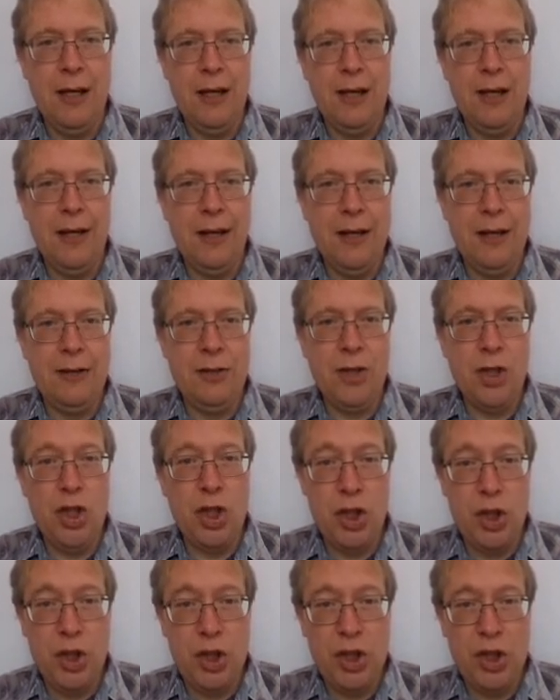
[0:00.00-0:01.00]
the
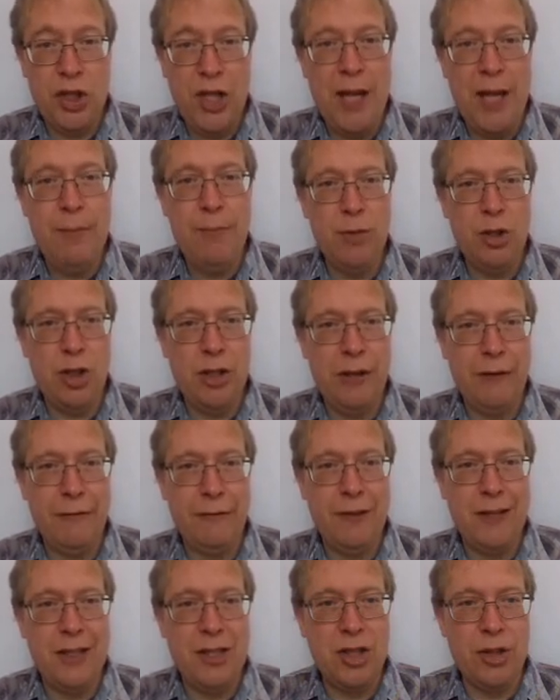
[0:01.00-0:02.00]
same
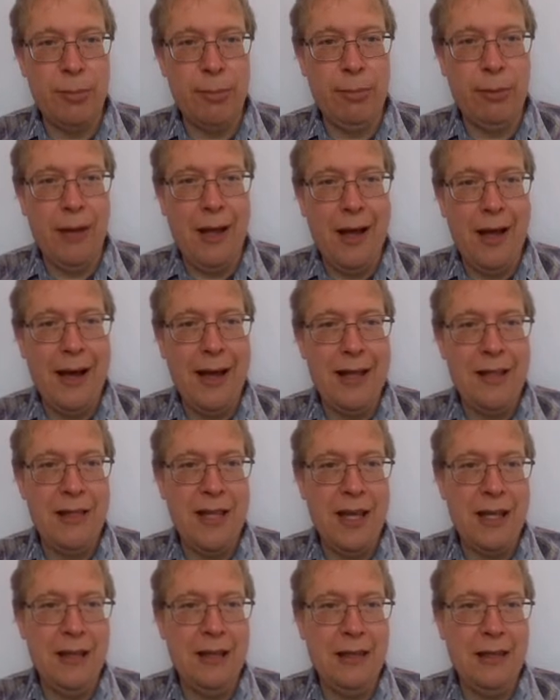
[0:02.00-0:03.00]
shift in supply
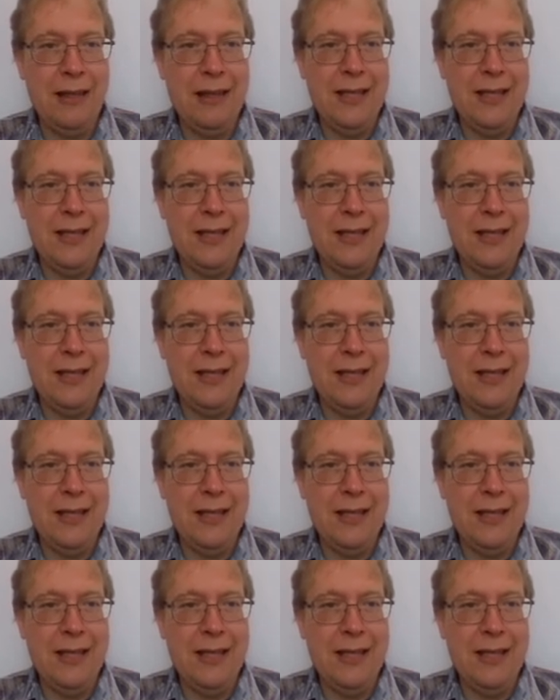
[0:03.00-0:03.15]
then